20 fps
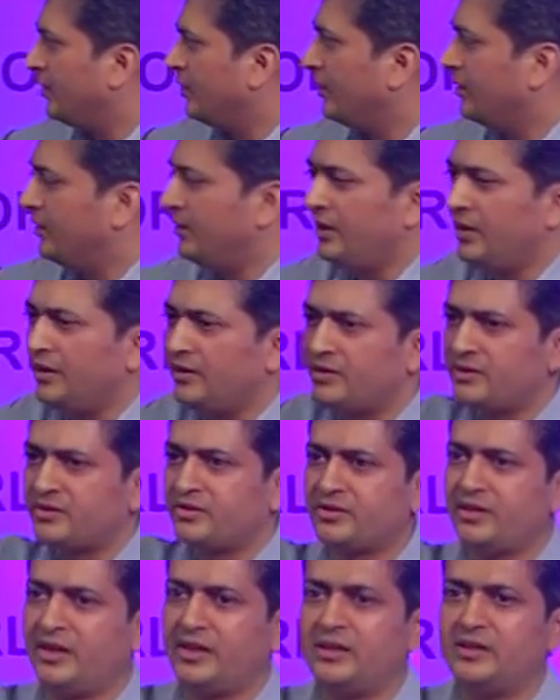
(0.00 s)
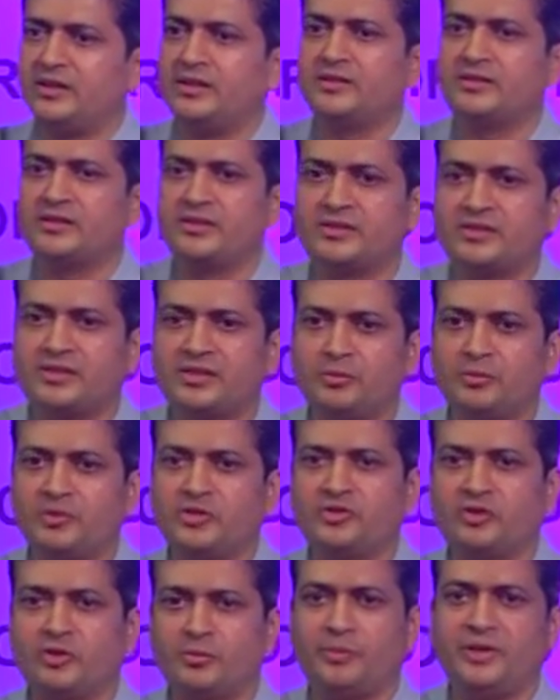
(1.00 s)
the interest rate in the system
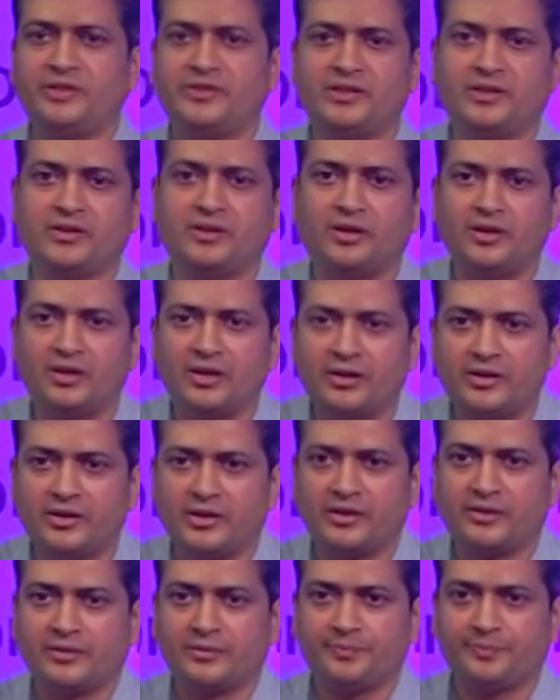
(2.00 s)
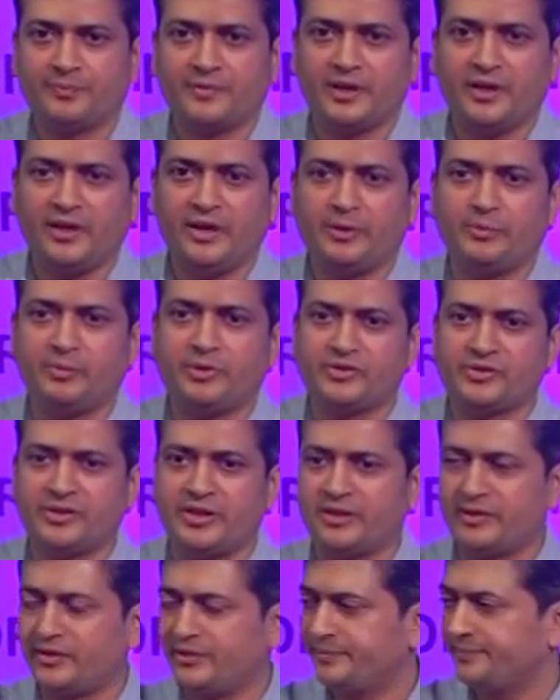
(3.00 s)
is your basic hurdle rate, 8%.
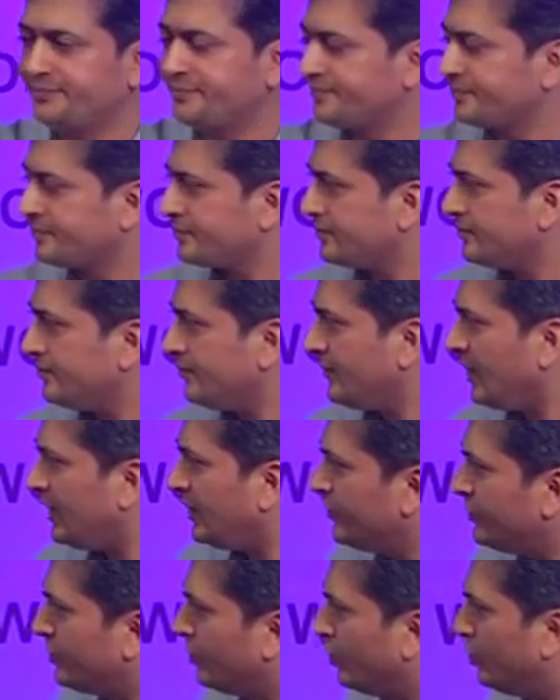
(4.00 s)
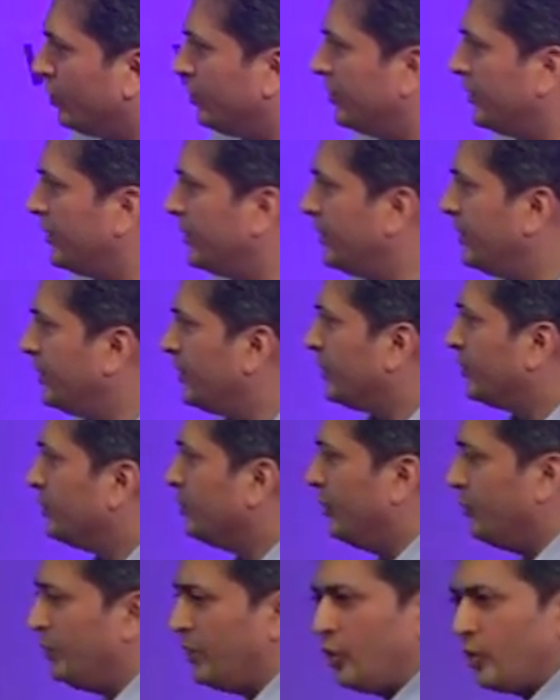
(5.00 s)
So
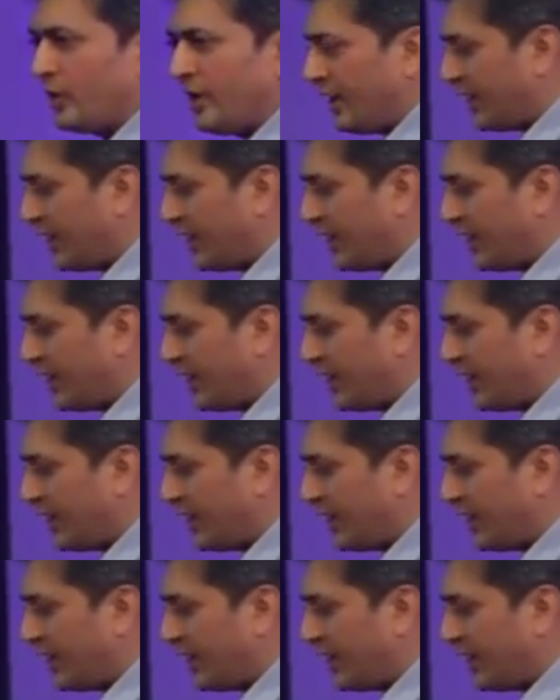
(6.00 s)
when we look at a